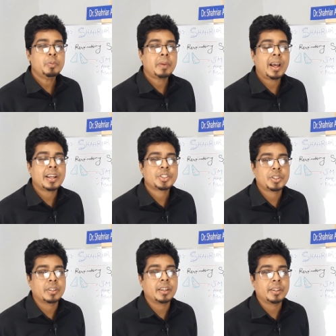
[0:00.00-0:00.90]
batch
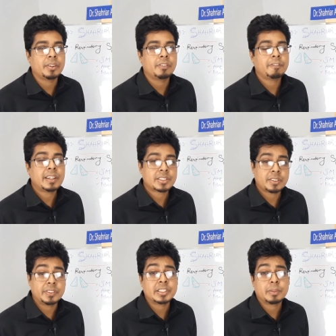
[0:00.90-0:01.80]
on the 1st
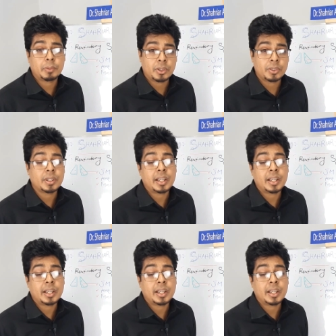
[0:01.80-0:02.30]
of December.